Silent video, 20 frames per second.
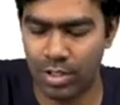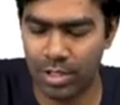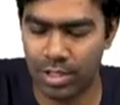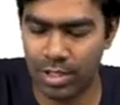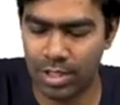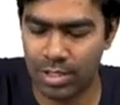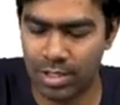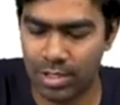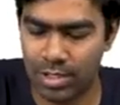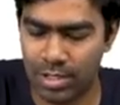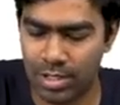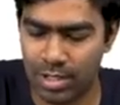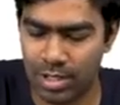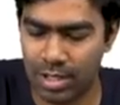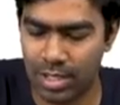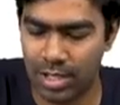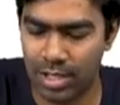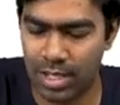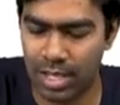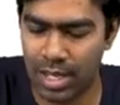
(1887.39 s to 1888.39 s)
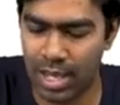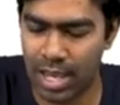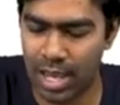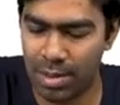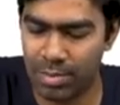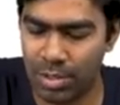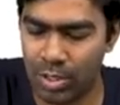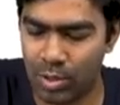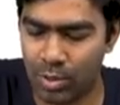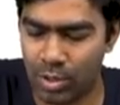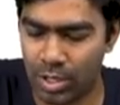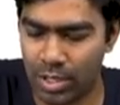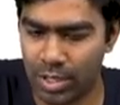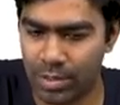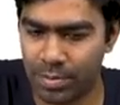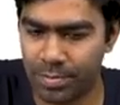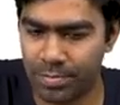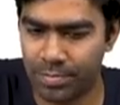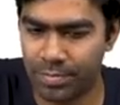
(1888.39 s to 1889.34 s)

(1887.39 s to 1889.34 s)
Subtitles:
to get amenorrhea,